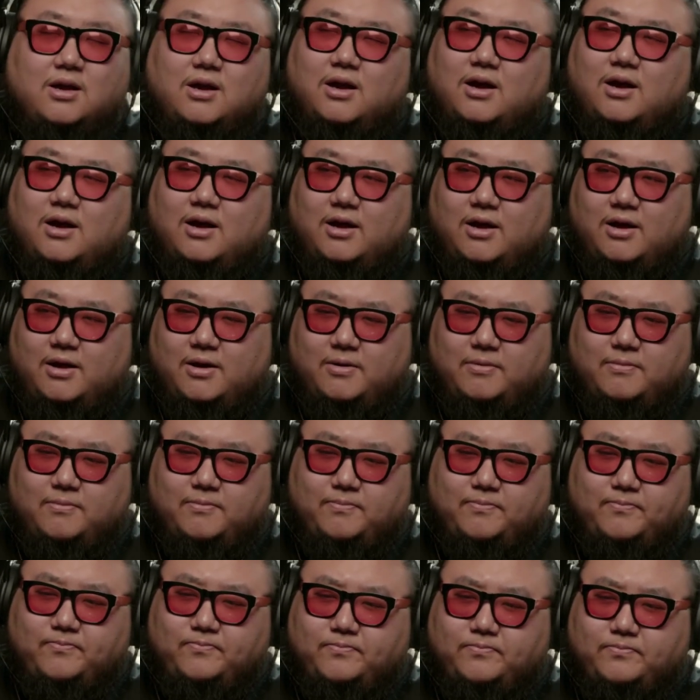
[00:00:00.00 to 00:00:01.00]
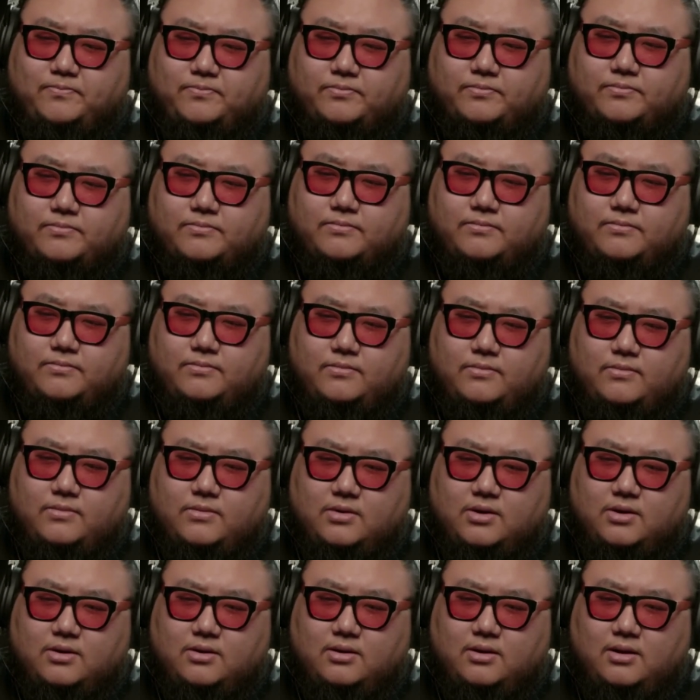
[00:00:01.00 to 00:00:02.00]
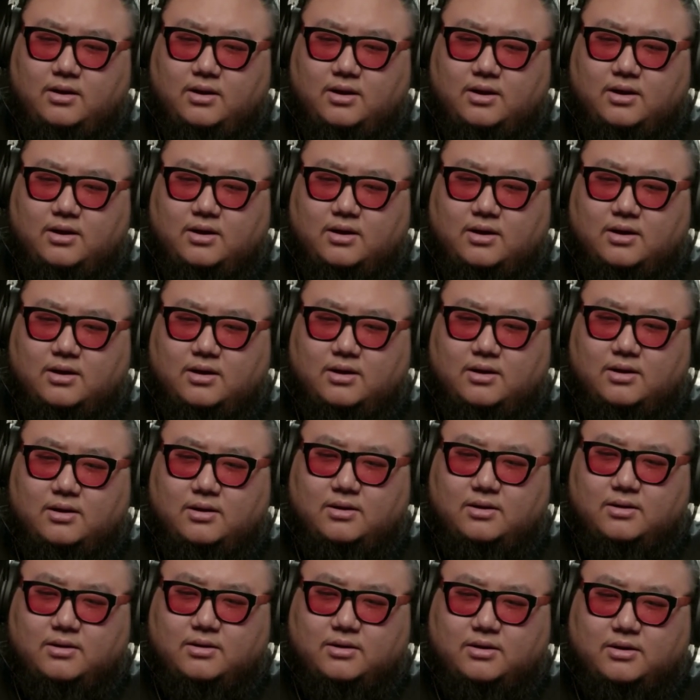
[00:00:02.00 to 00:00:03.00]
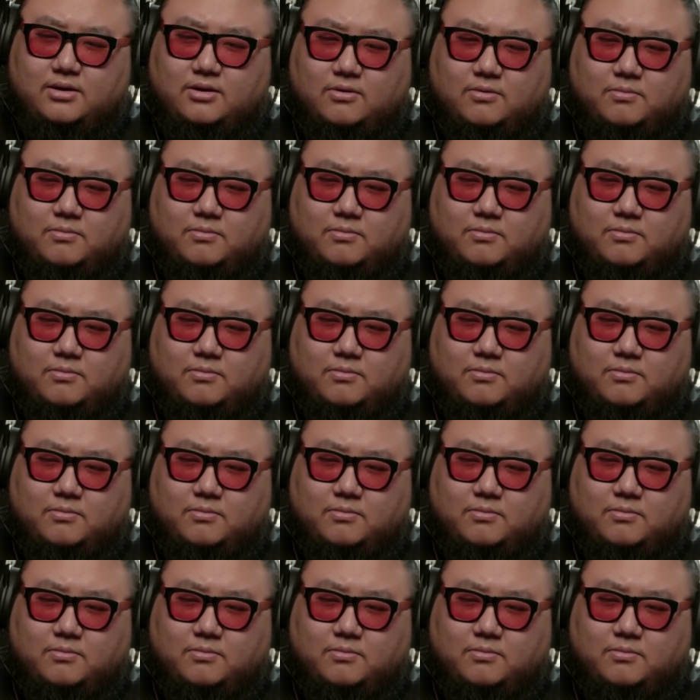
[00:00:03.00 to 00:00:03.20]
Um, uh, you know,